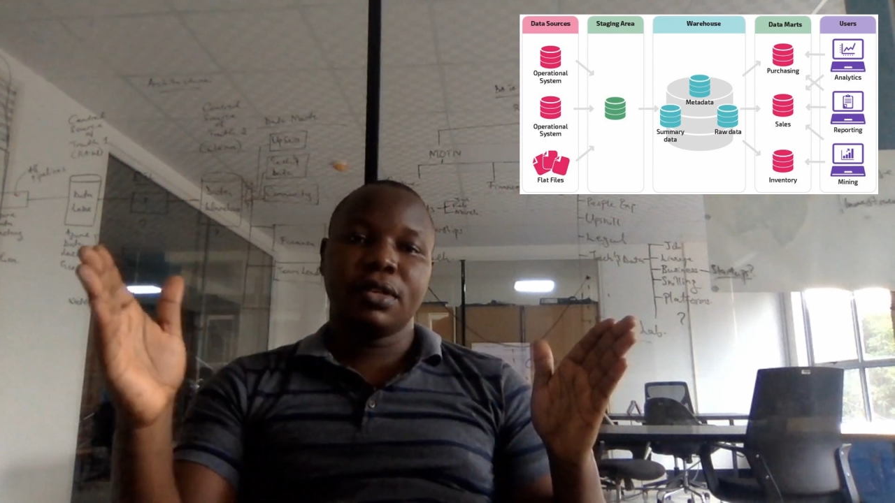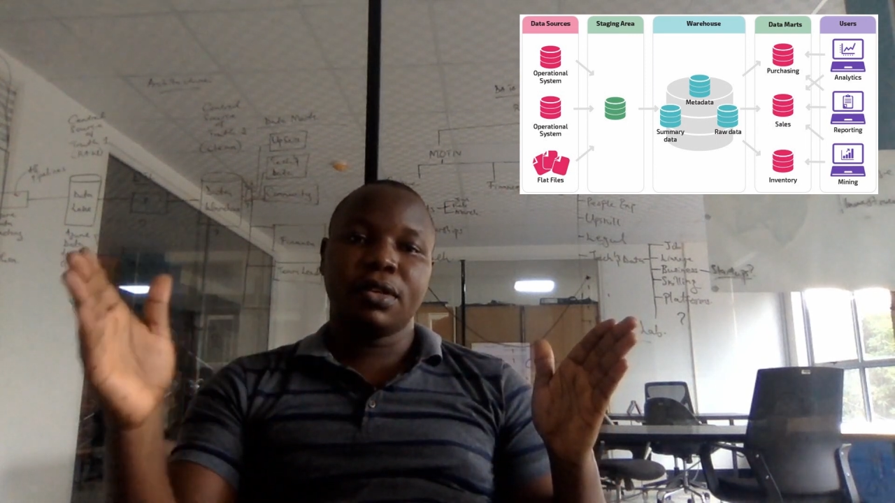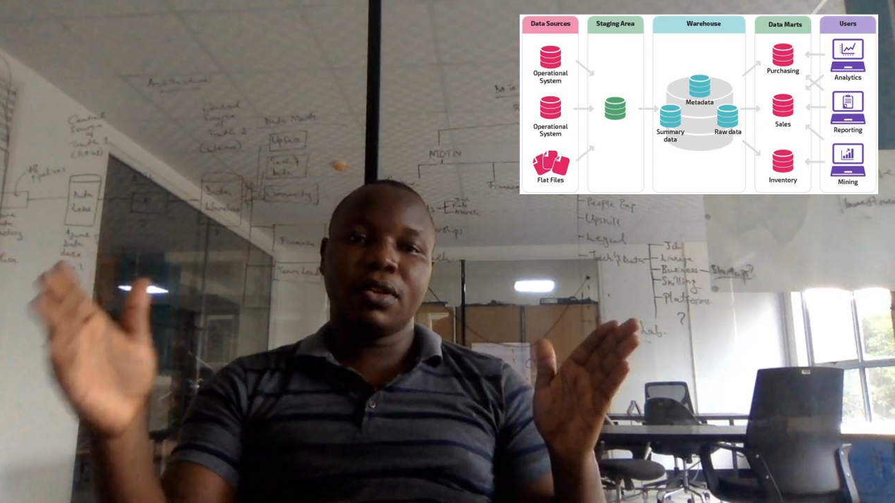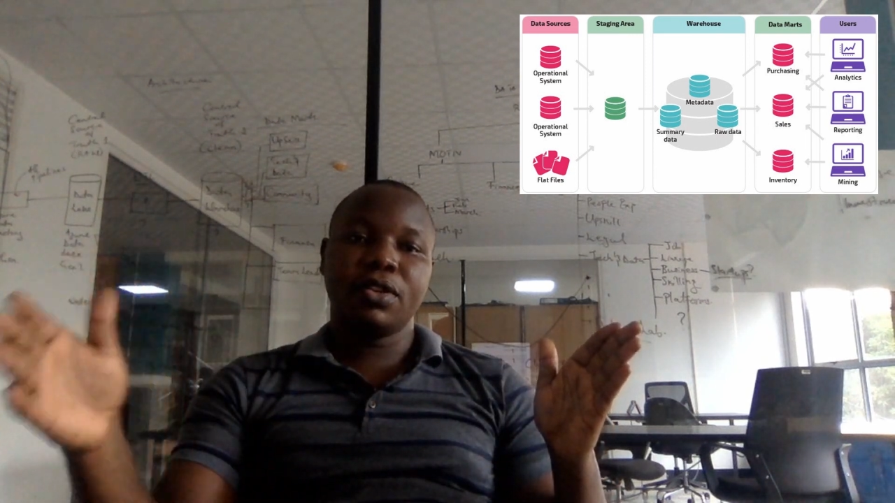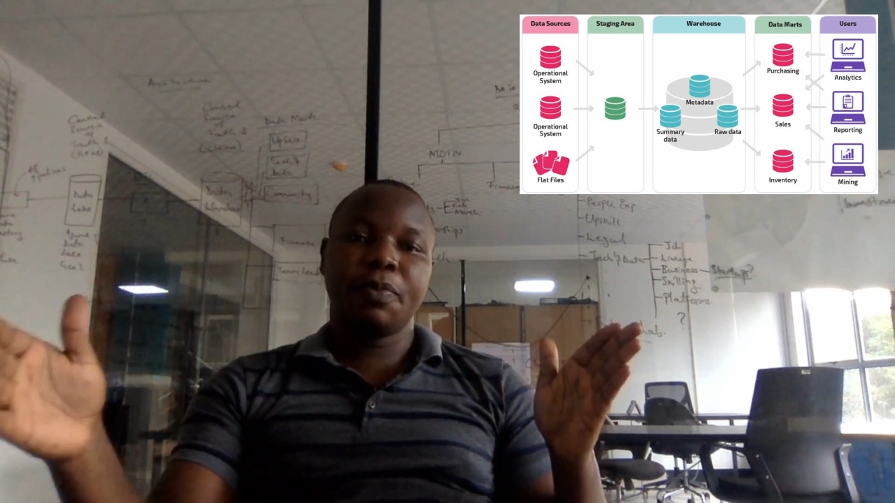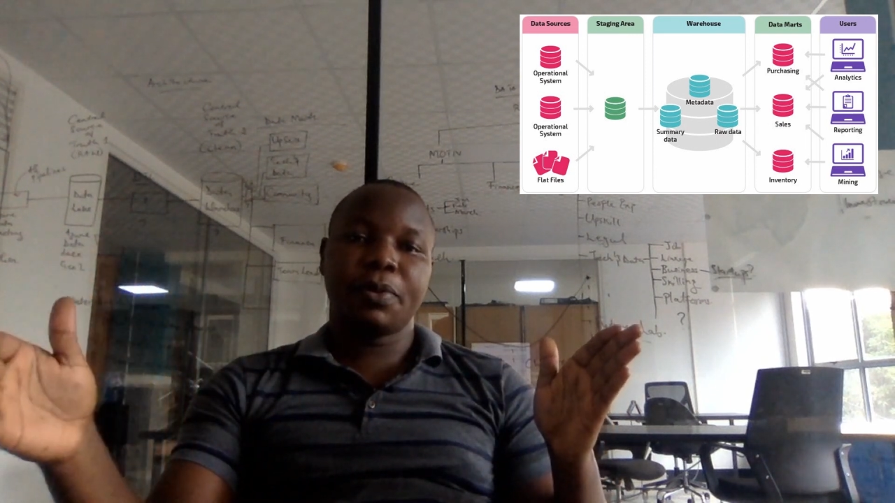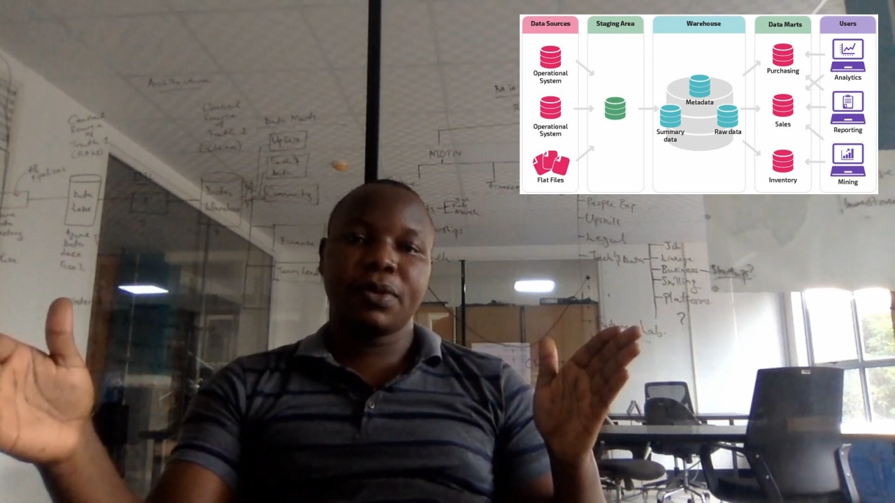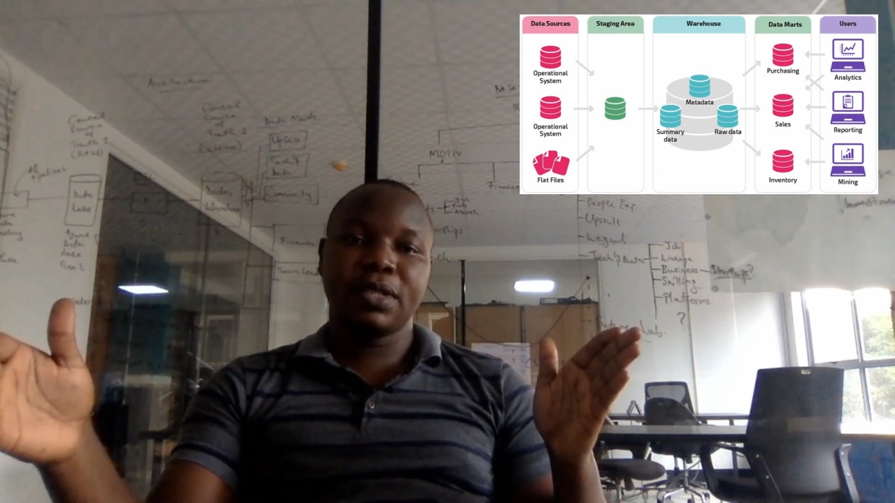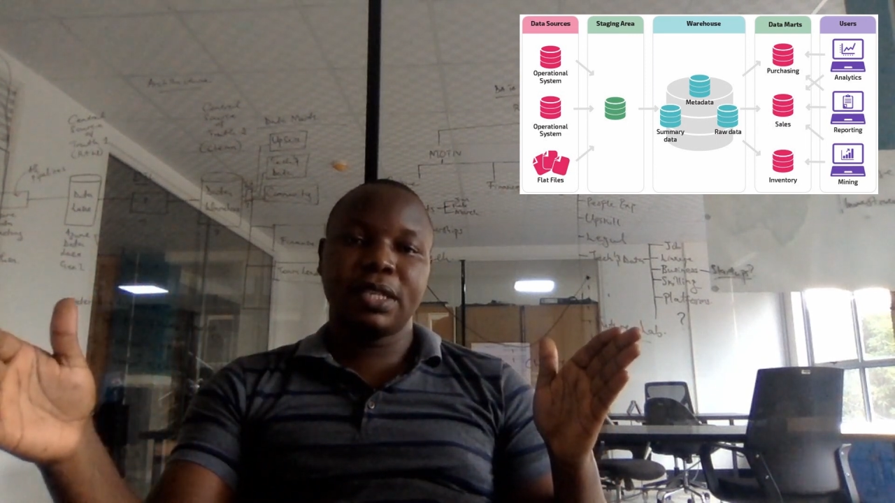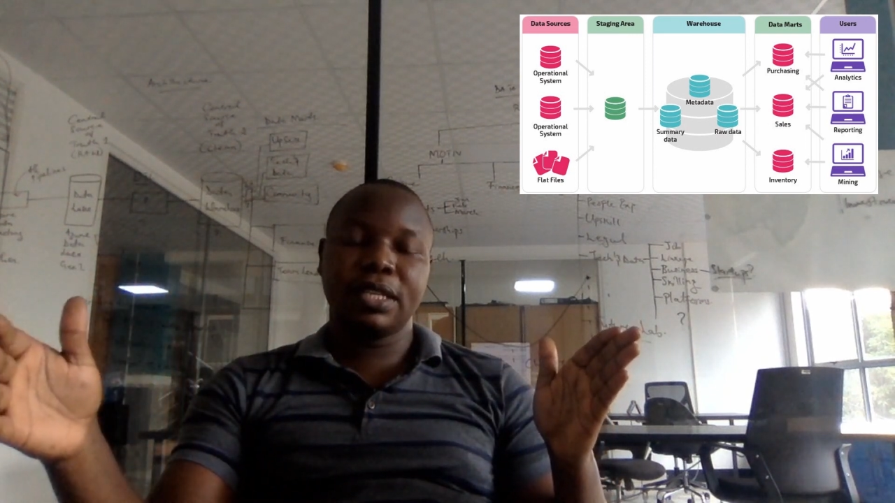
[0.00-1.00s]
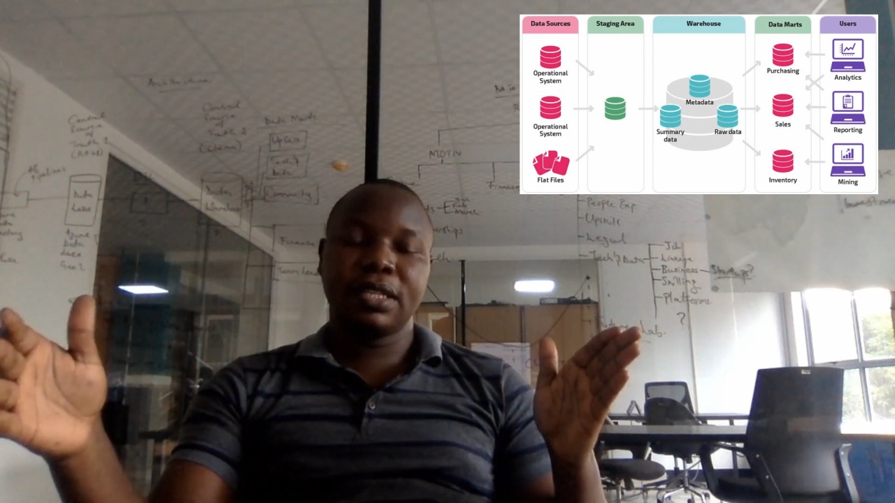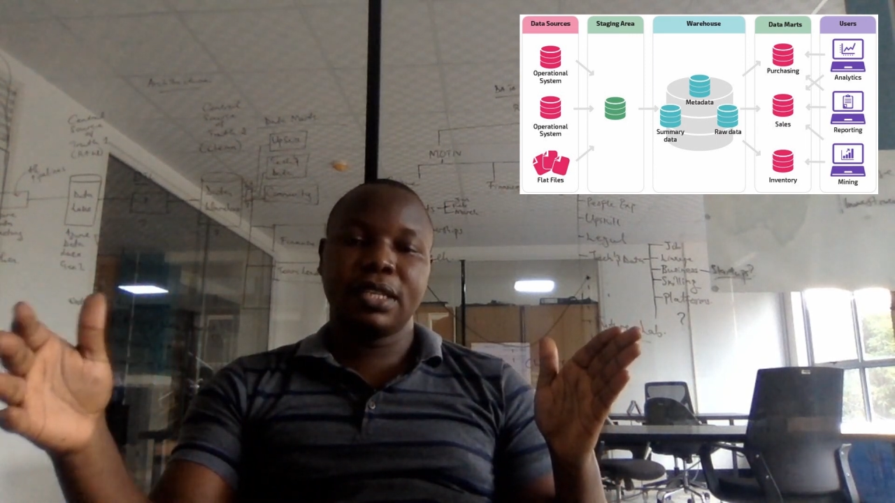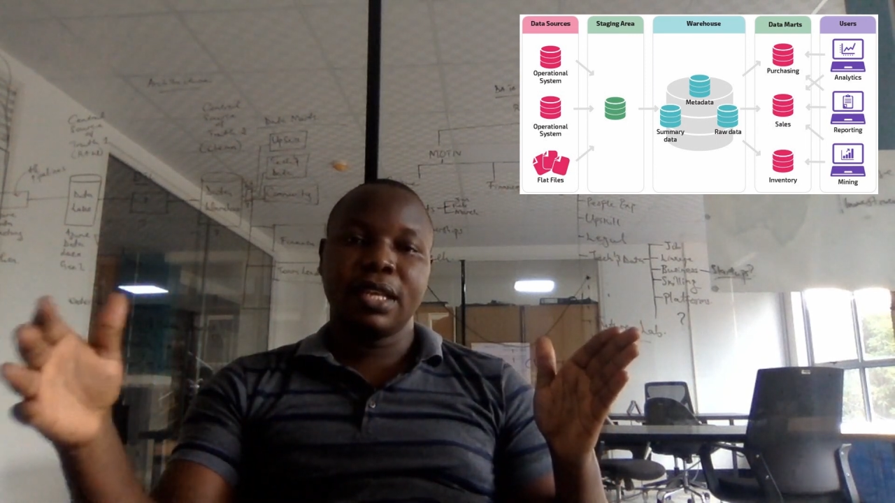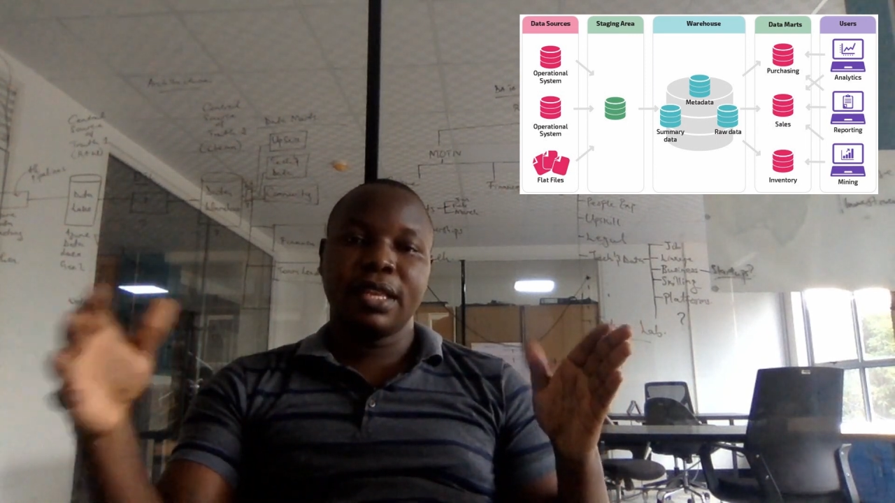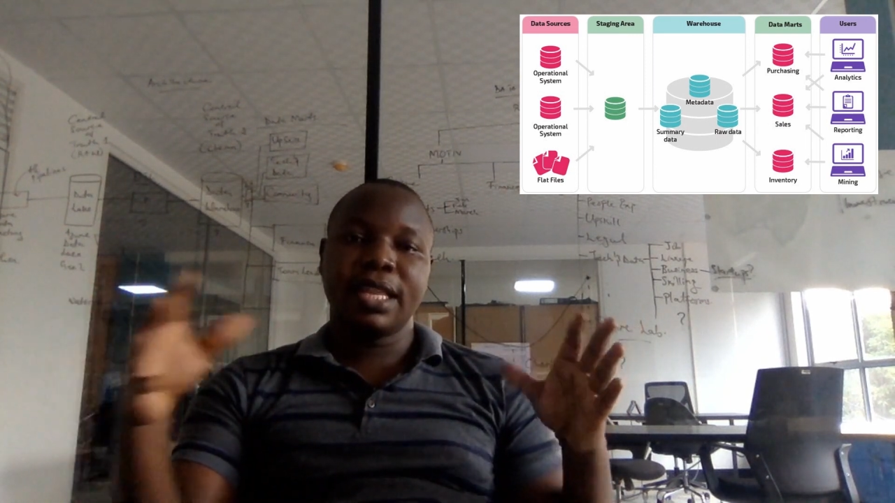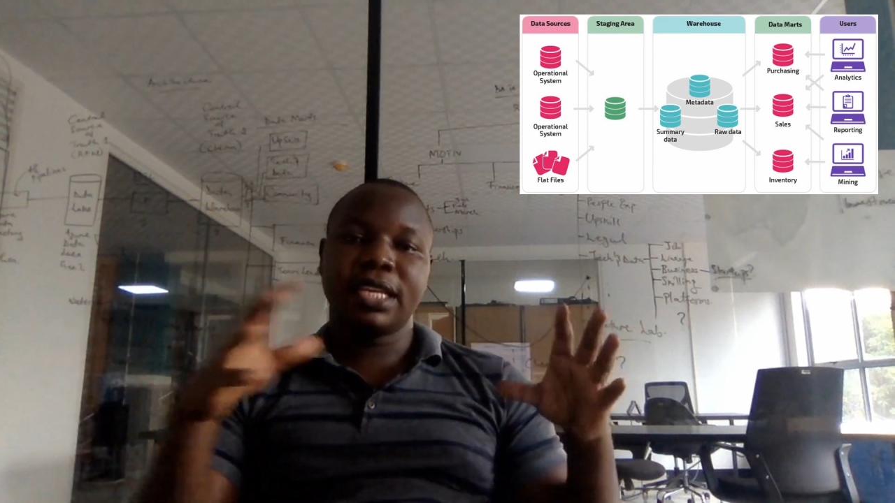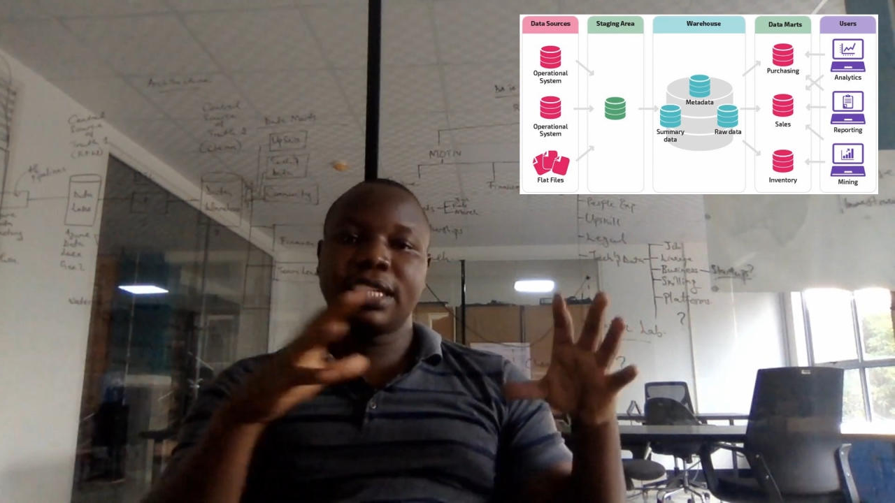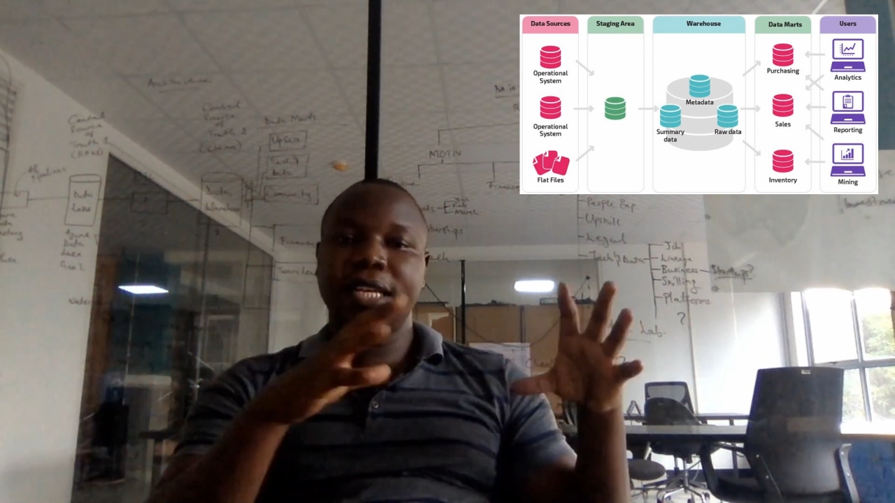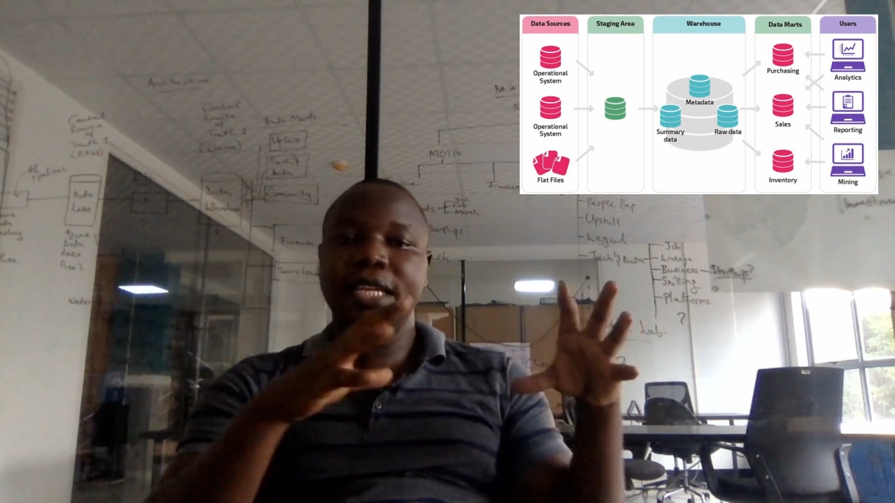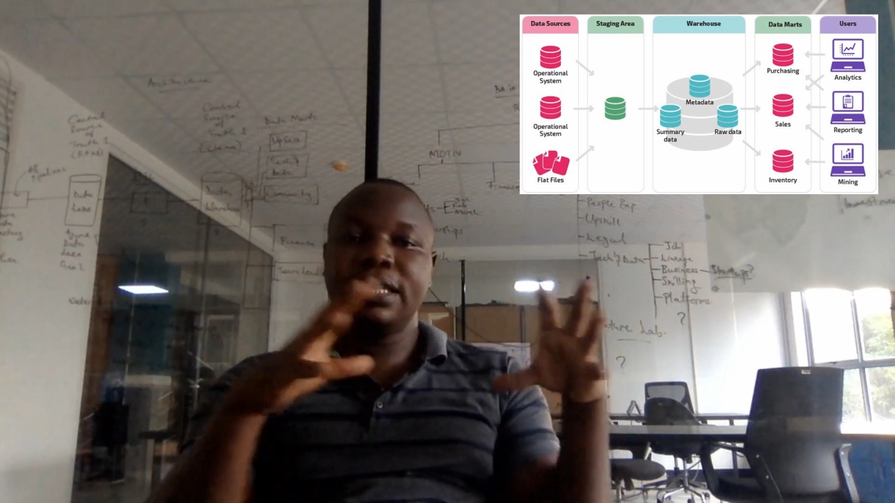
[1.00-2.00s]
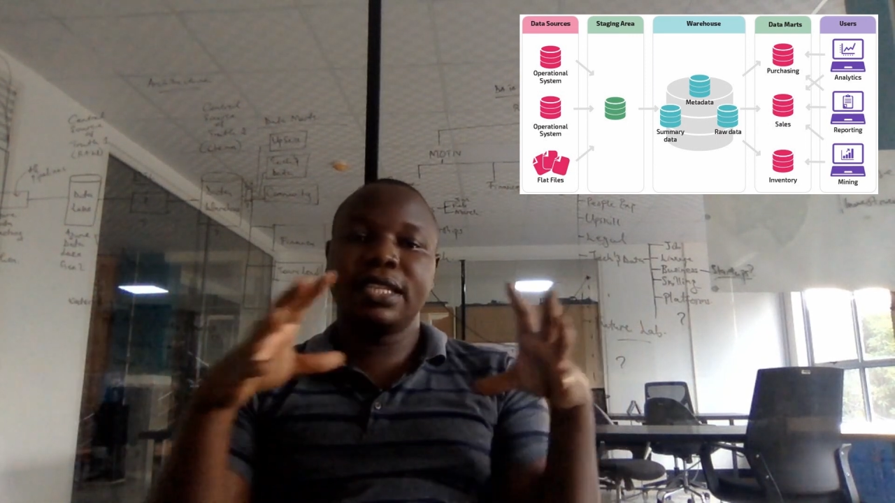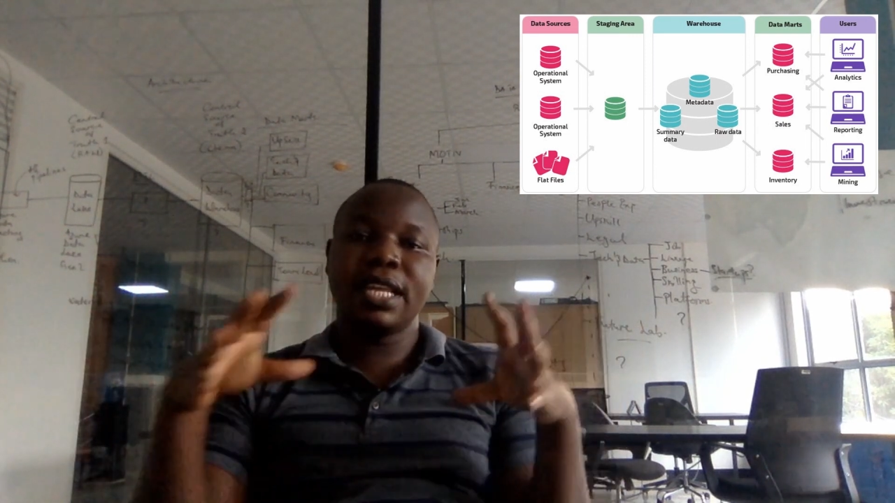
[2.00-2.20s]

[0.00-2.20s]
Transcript: load process that cleans